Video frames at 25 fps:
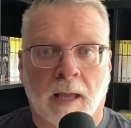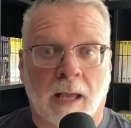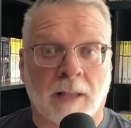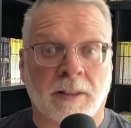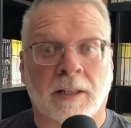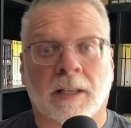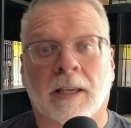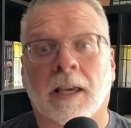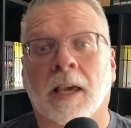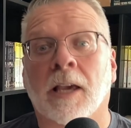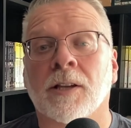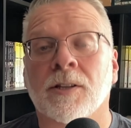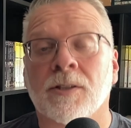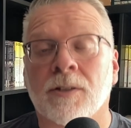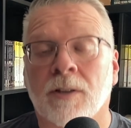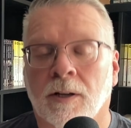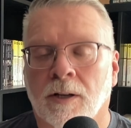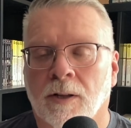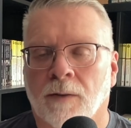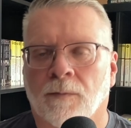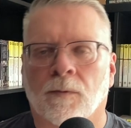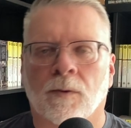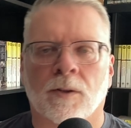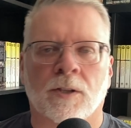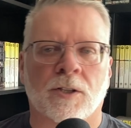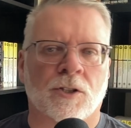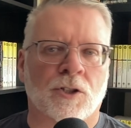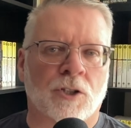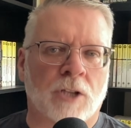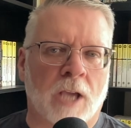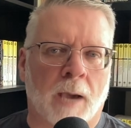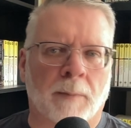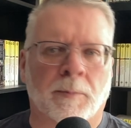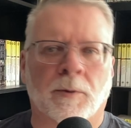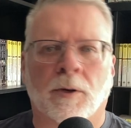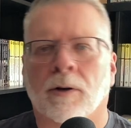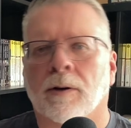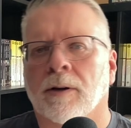and the case study for this
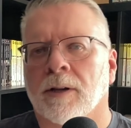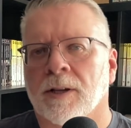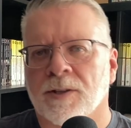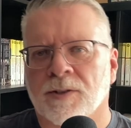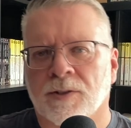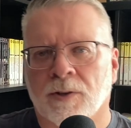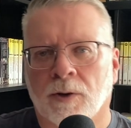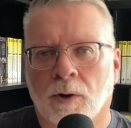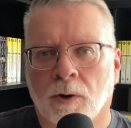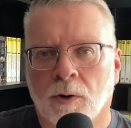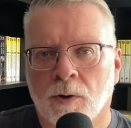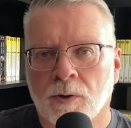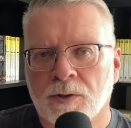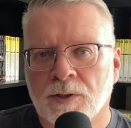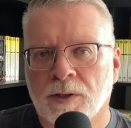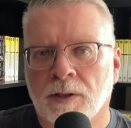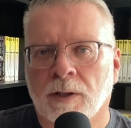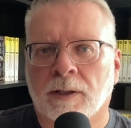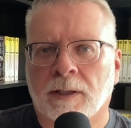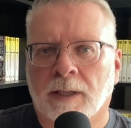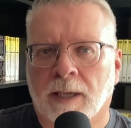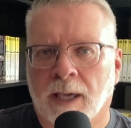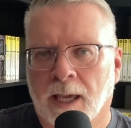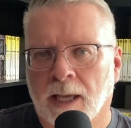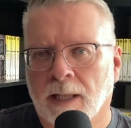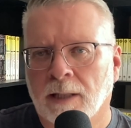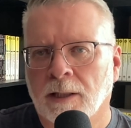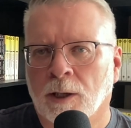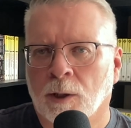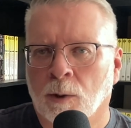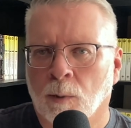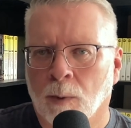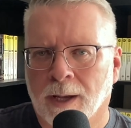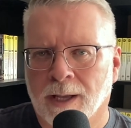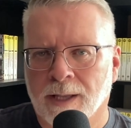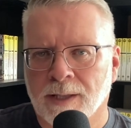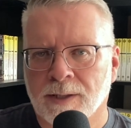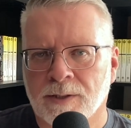chapter is Ursula K. Le
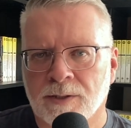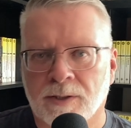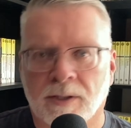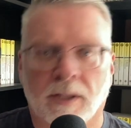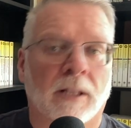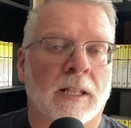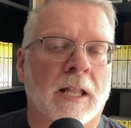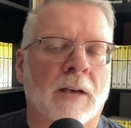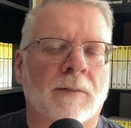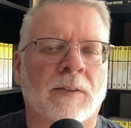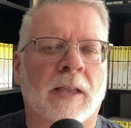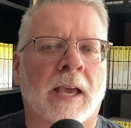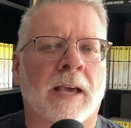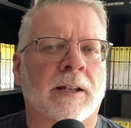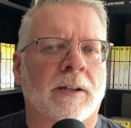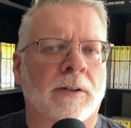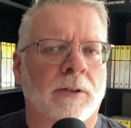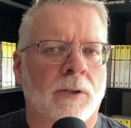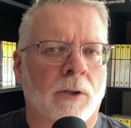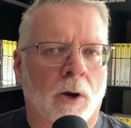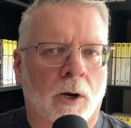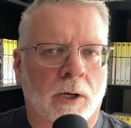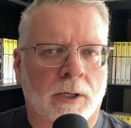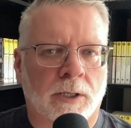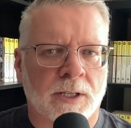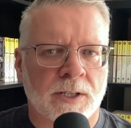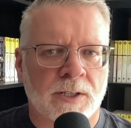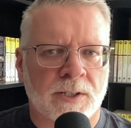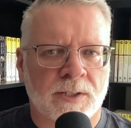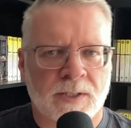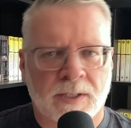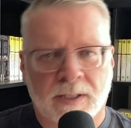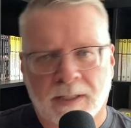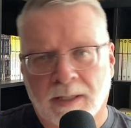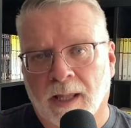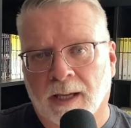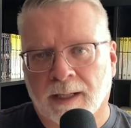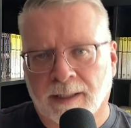Guin's The Left of
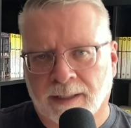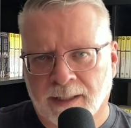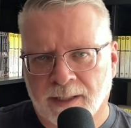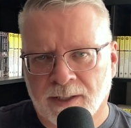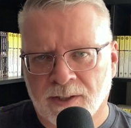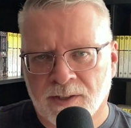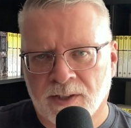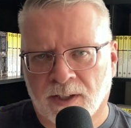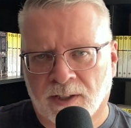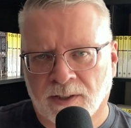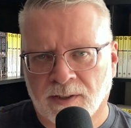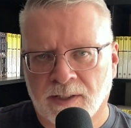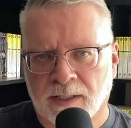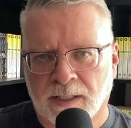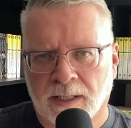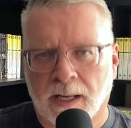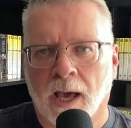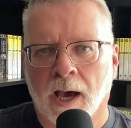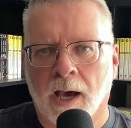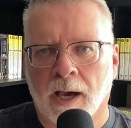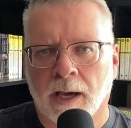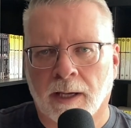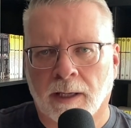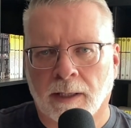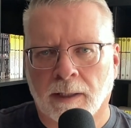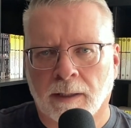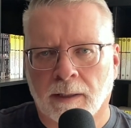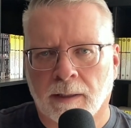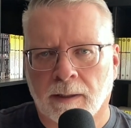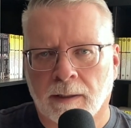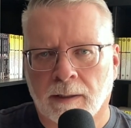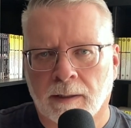Darkness, nineteen sixty-nine.